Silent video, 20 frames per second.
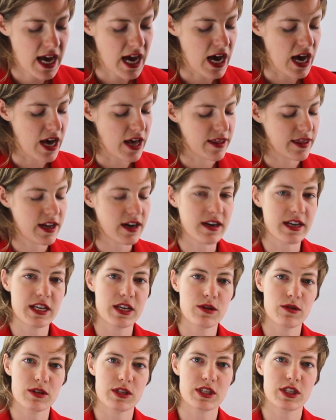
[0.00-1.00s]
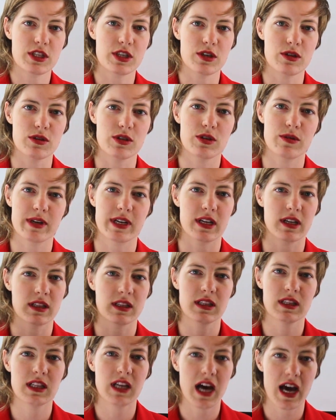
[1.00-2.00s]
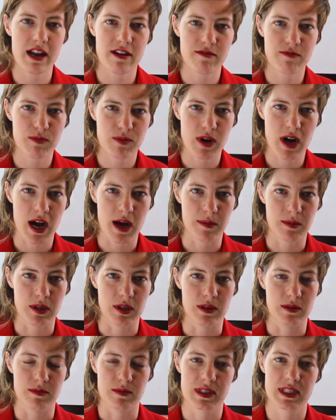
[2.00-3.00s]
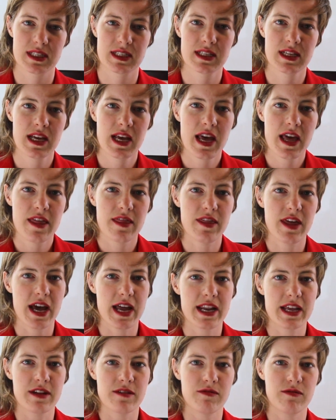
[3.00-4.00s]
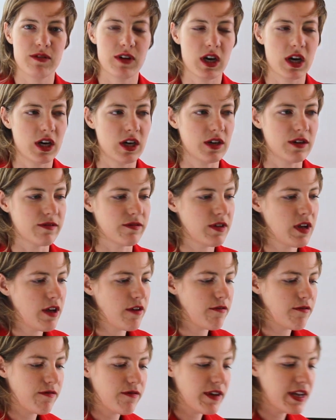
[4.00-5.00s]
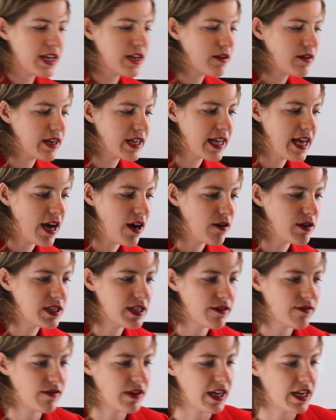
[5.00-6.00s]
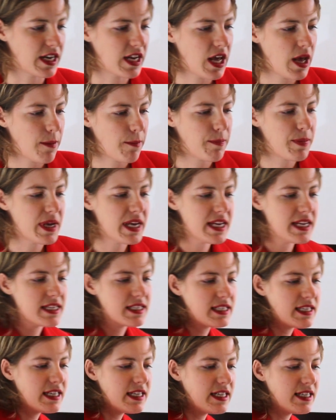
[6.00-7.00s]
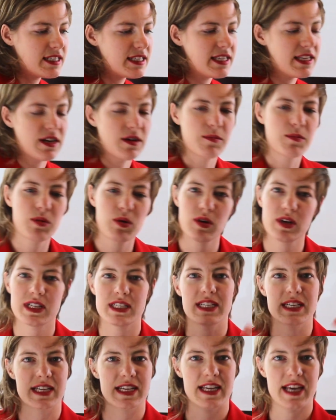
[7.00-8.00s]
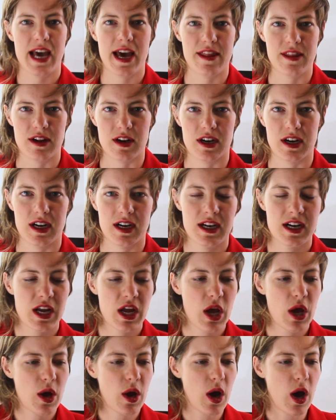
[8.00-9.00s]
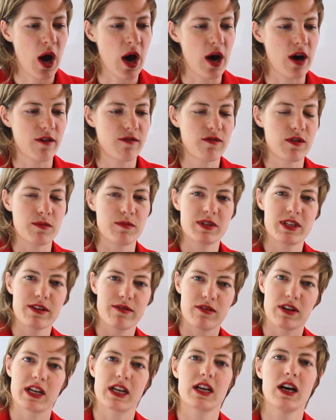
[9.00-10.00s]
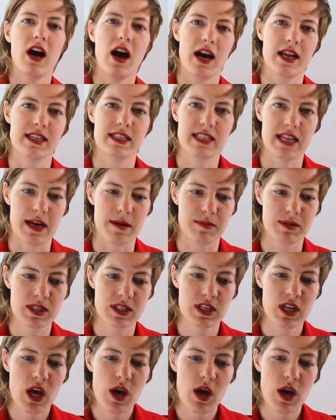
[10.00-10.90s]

Uh, they're used to doing a lot of problems that involve figuring out different pieces that are put together uh, from different concepts.